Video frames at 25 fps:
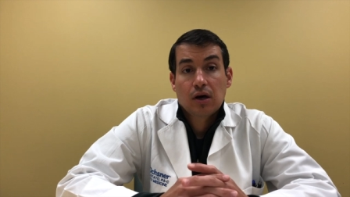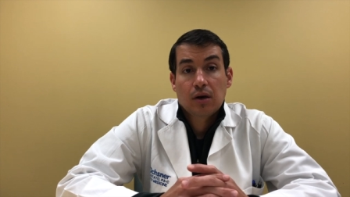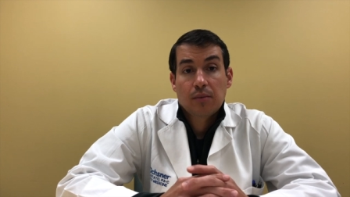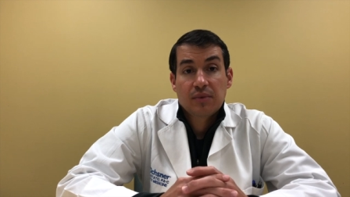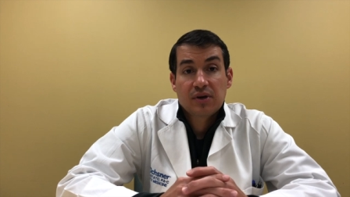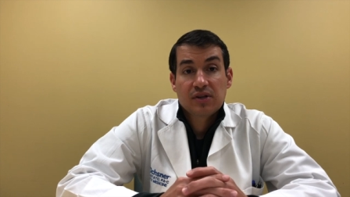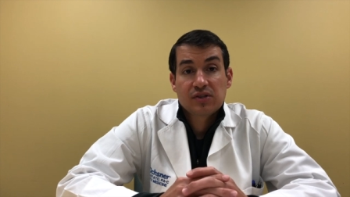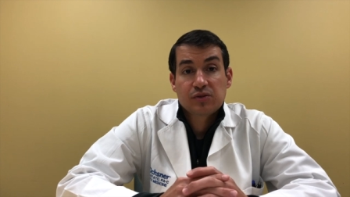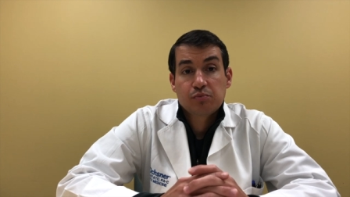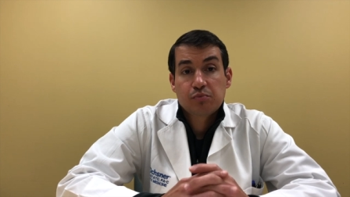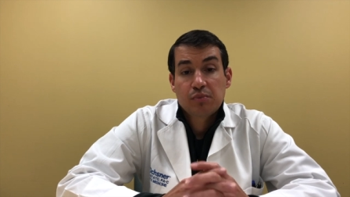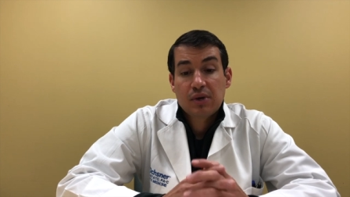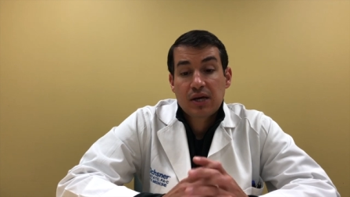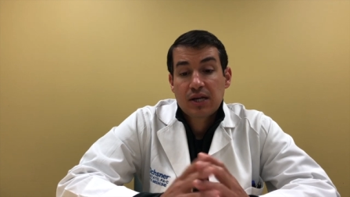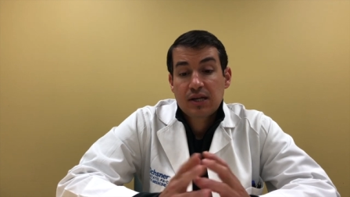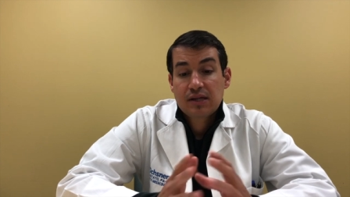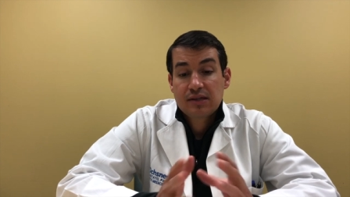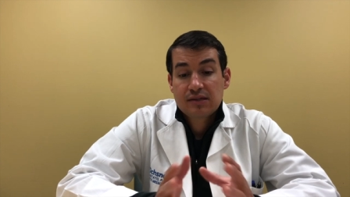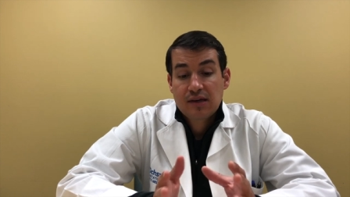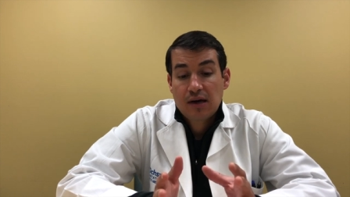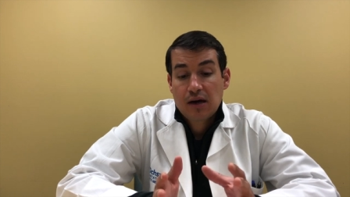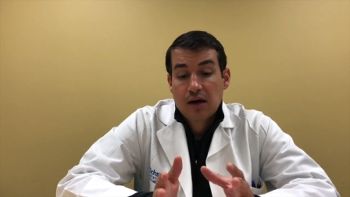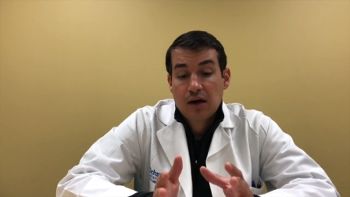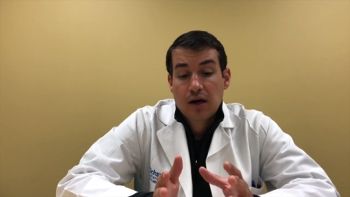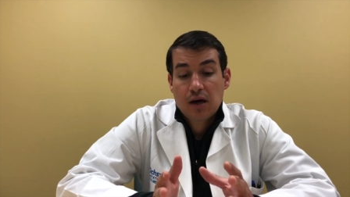as many
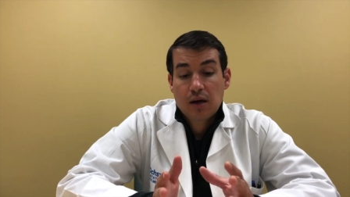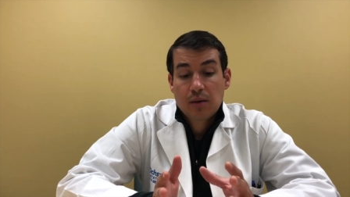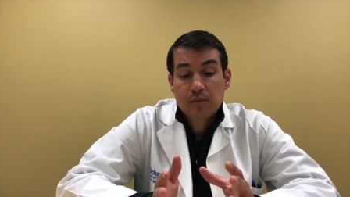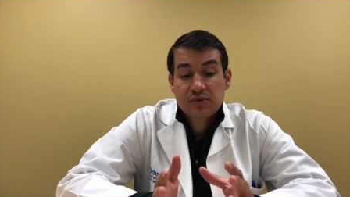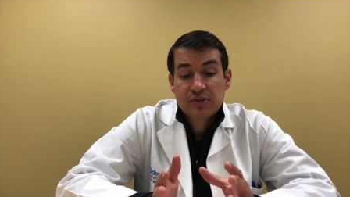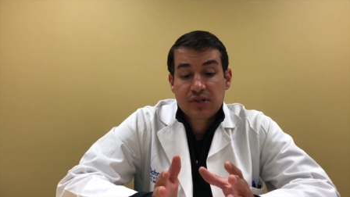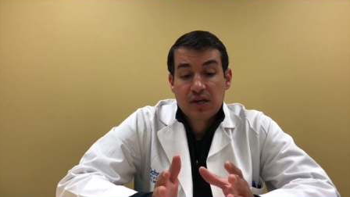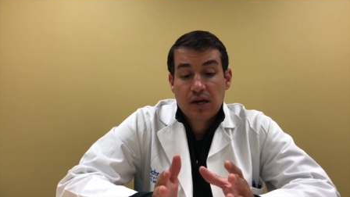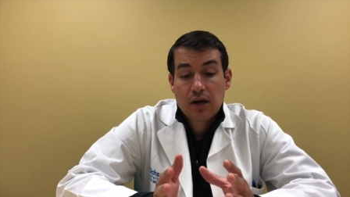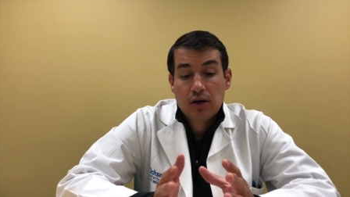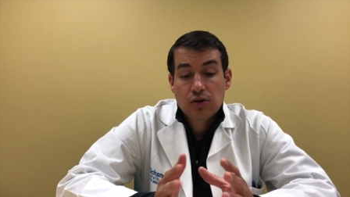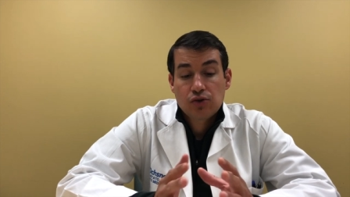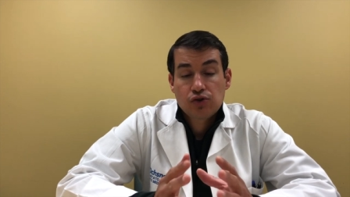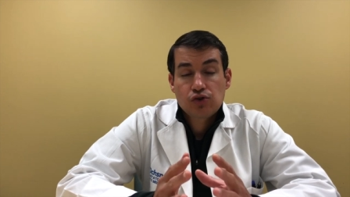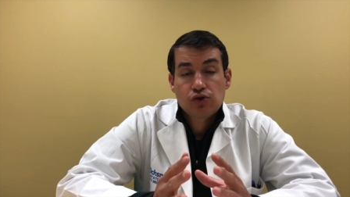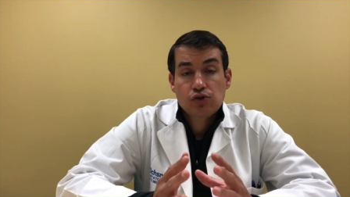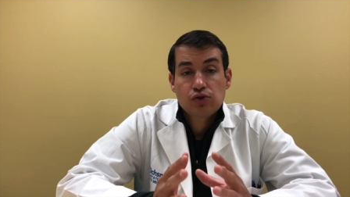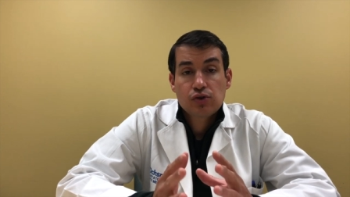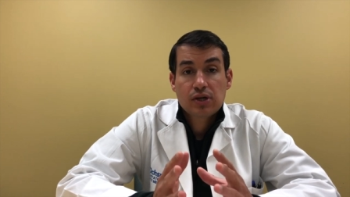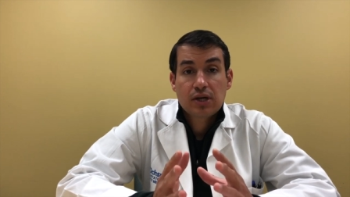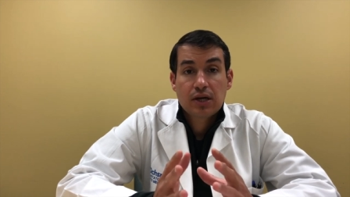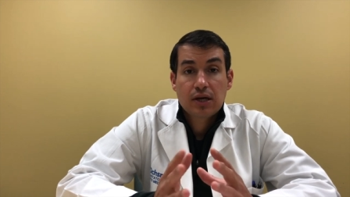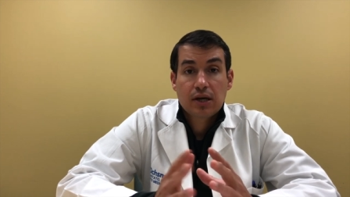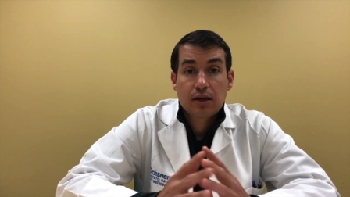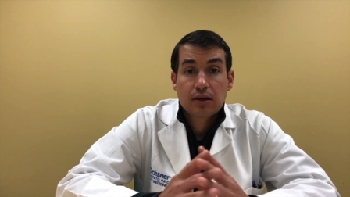times as you
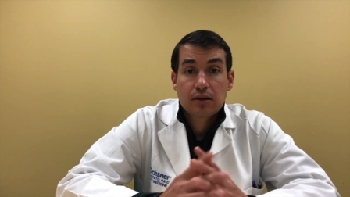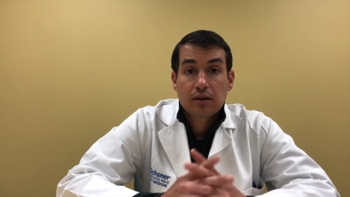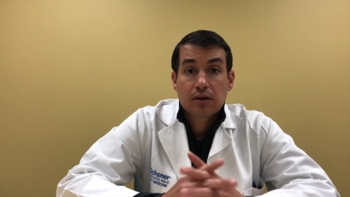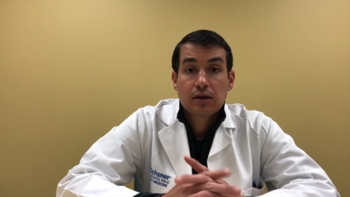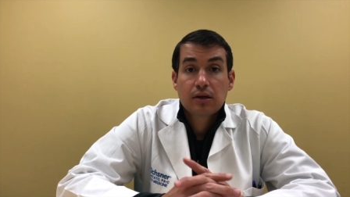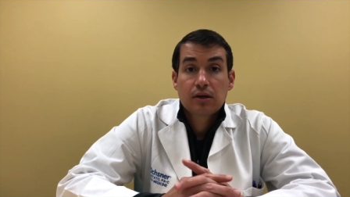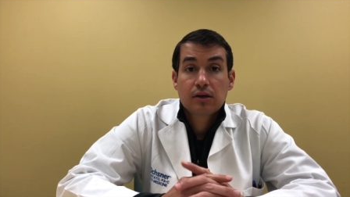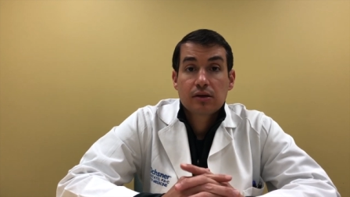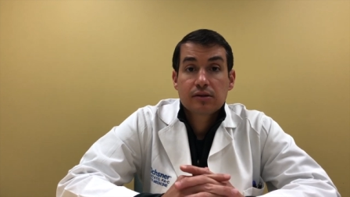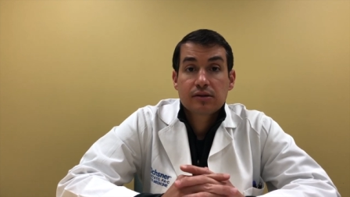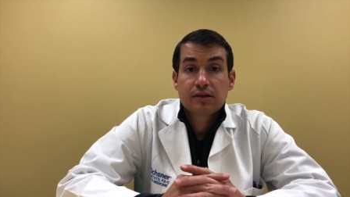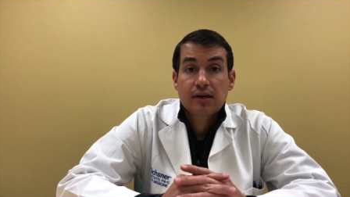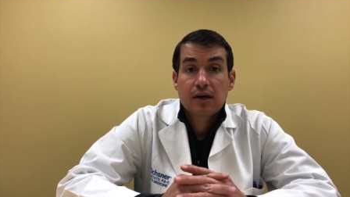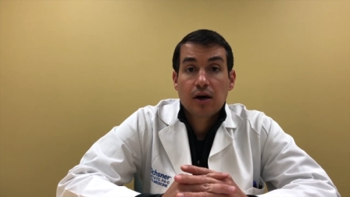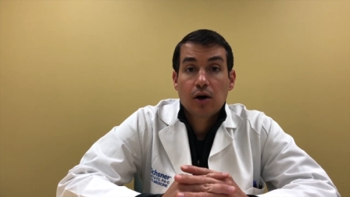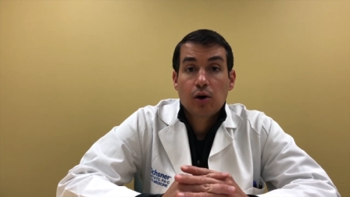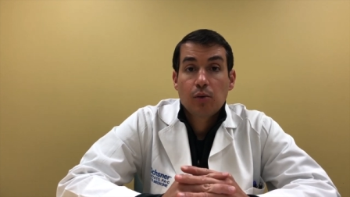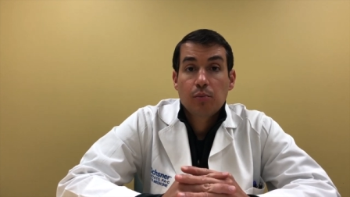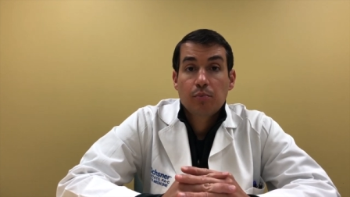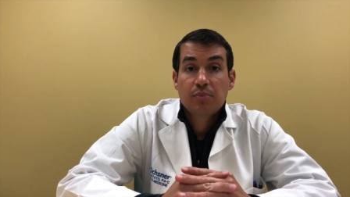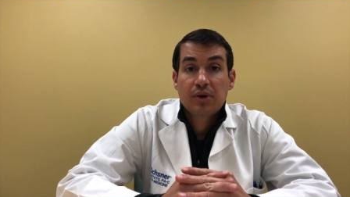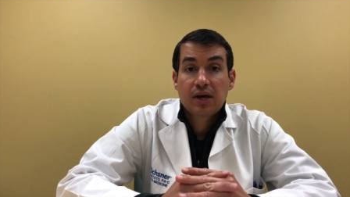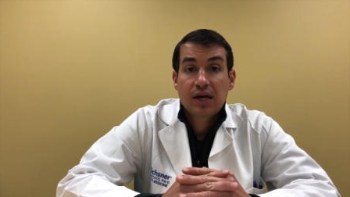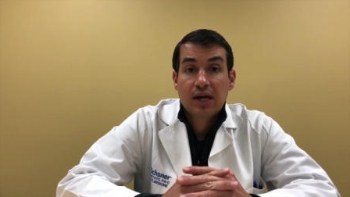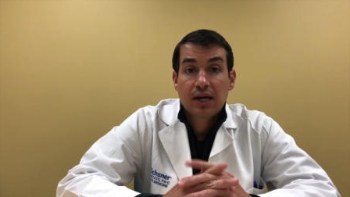can to
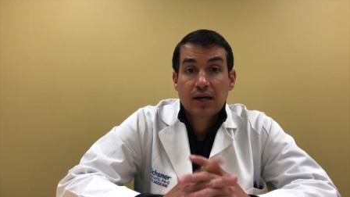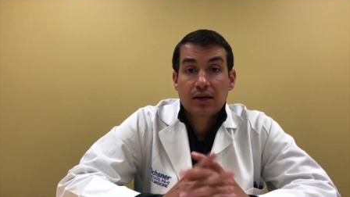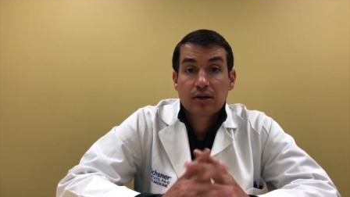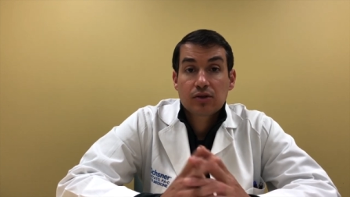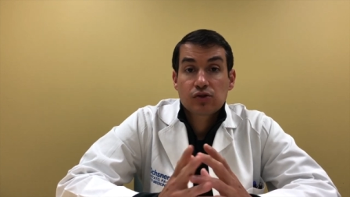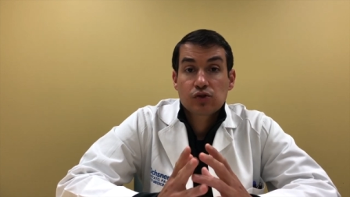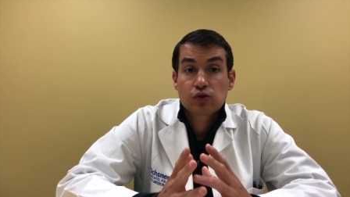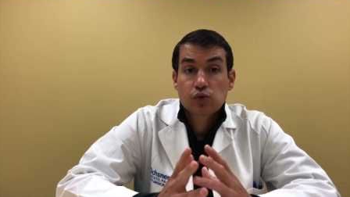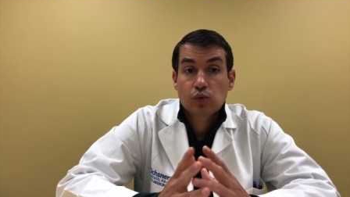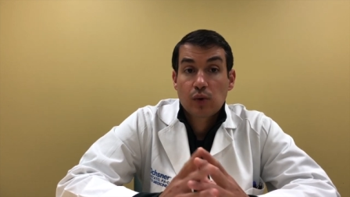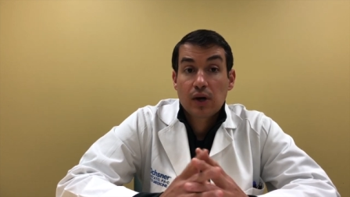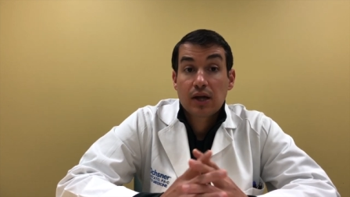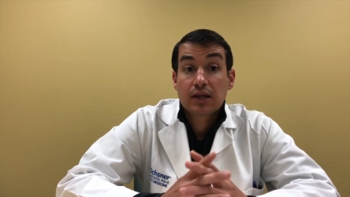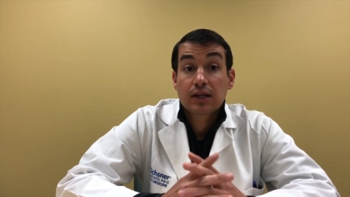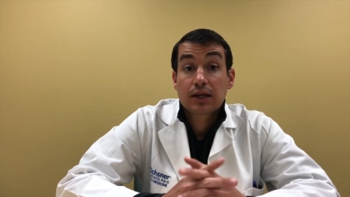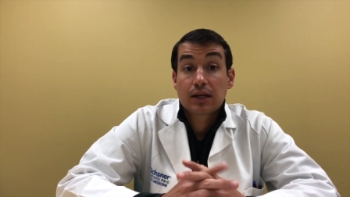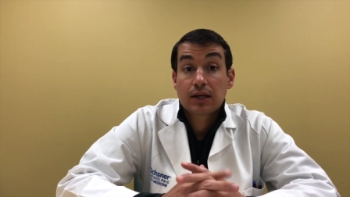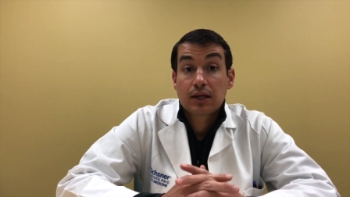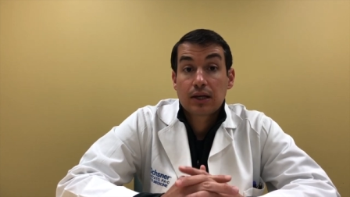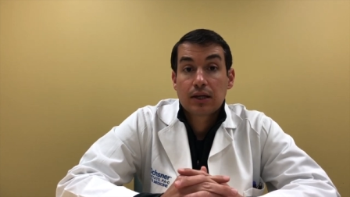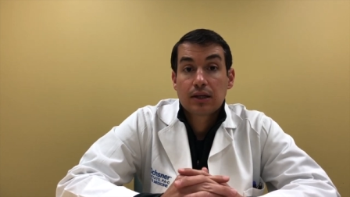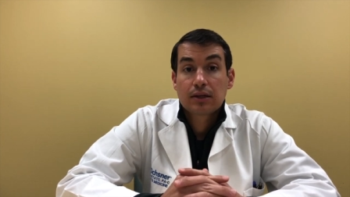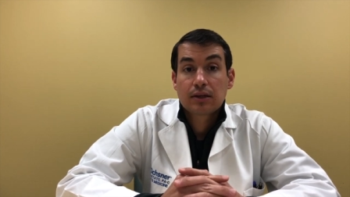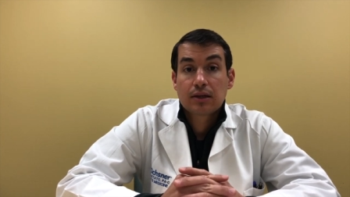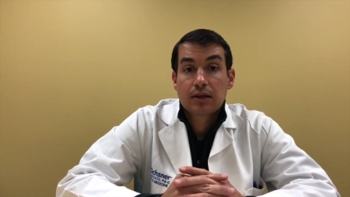help pain and swelling
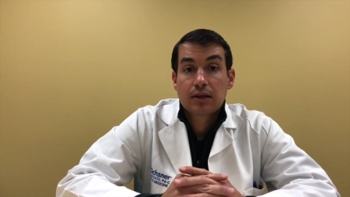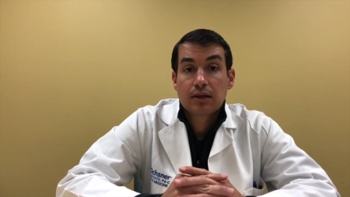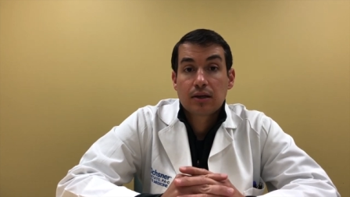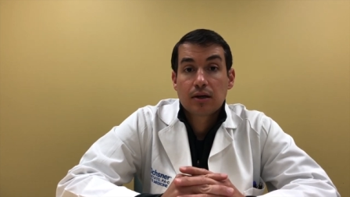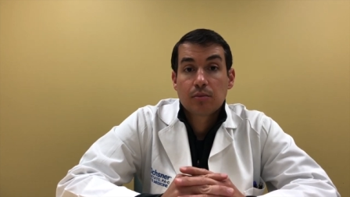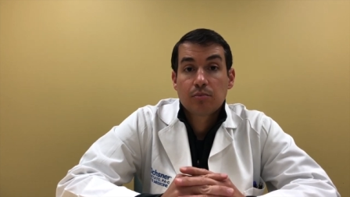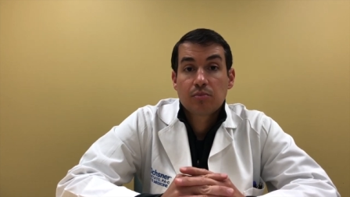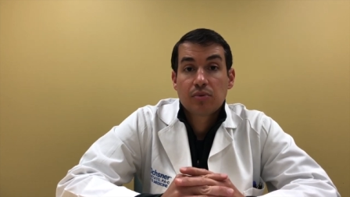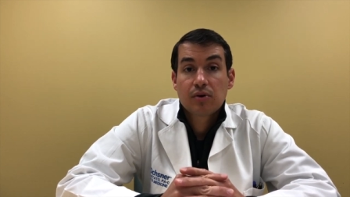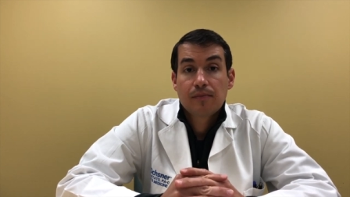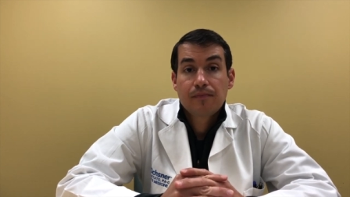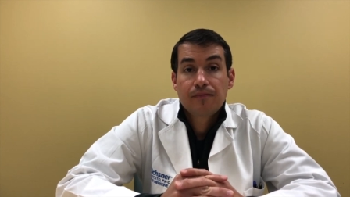in the hip.